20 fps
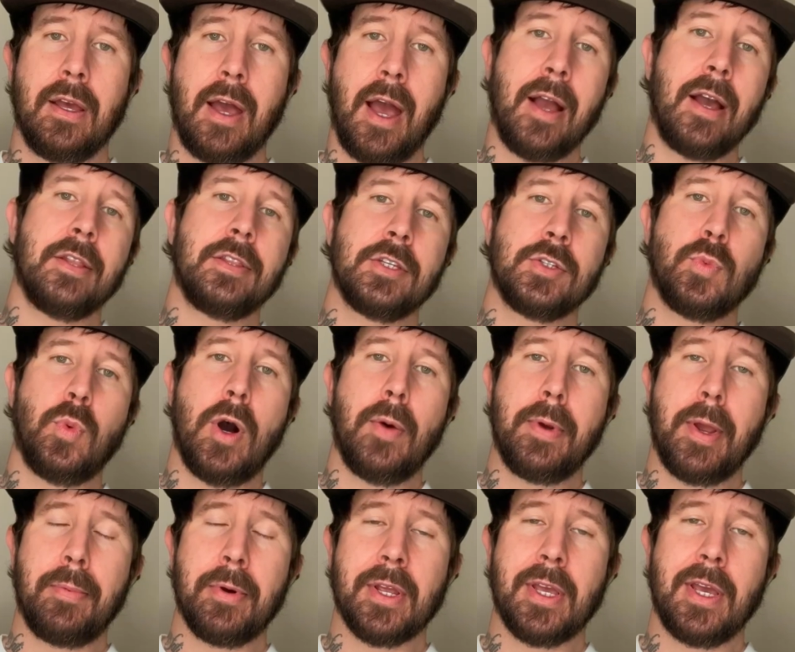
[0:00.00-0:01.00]
I got this
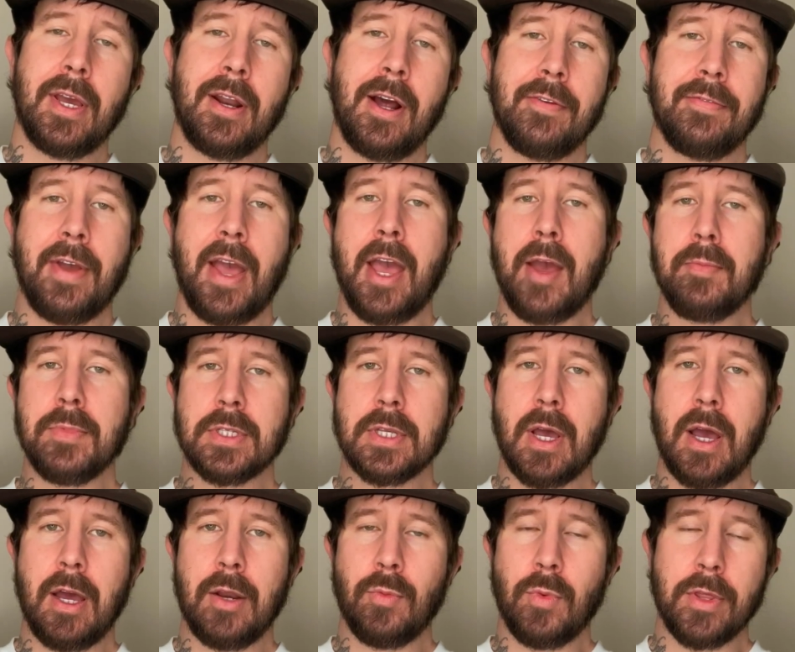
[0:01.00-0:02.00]
wallpaper kit off
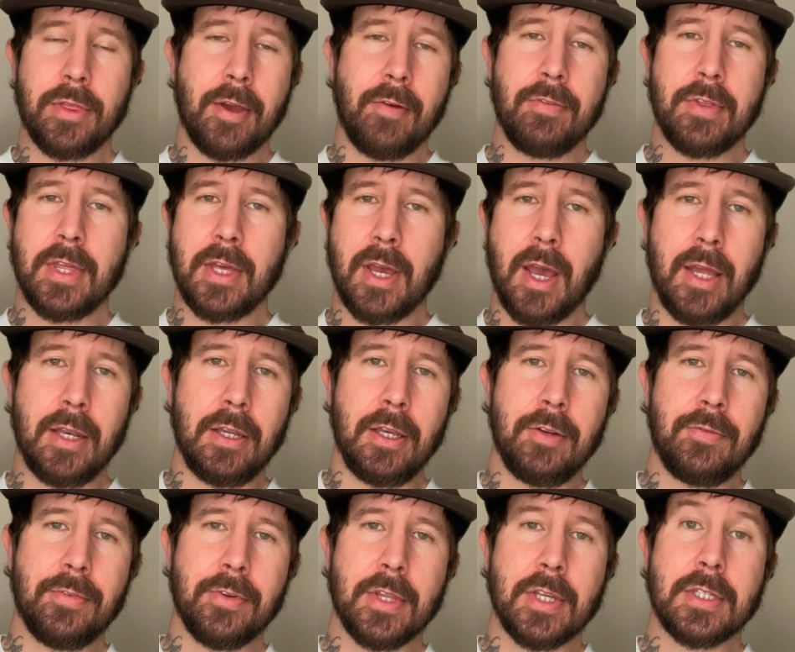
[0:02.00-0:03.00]
Amazon with everything I
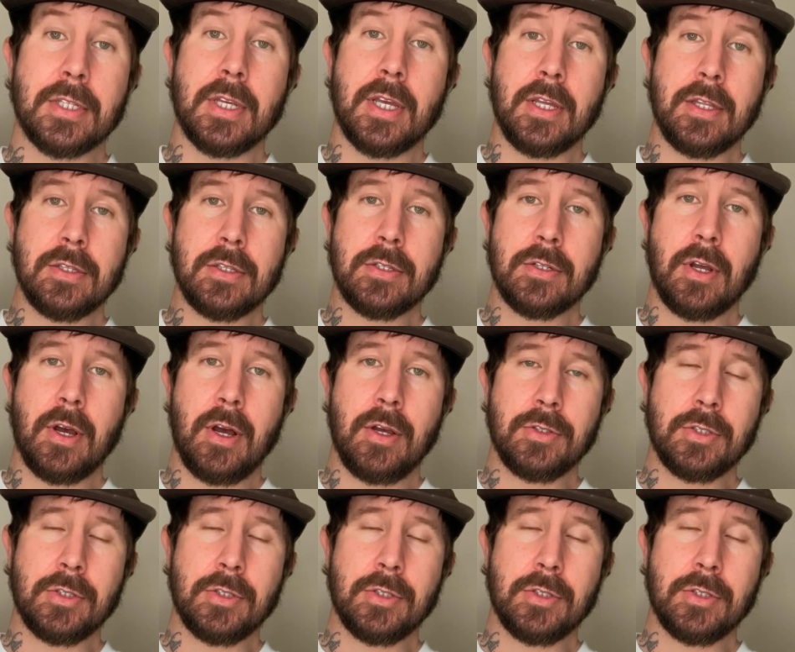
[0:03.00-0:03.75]
need for this install,